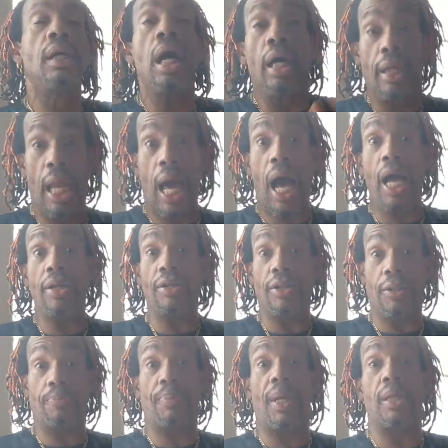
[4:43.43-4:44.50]
Now I just
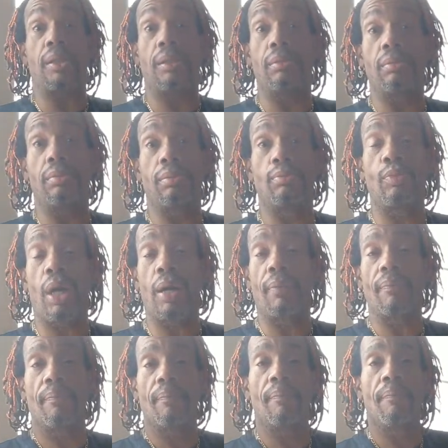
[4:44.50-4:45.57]
spent
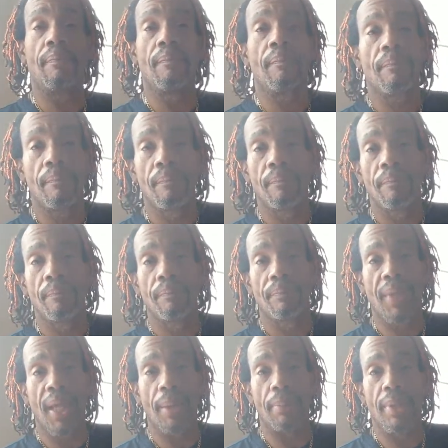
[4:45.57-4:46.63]
what?
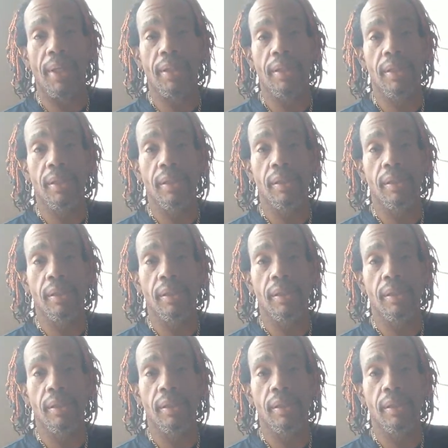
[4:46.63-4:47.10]
10 minutes?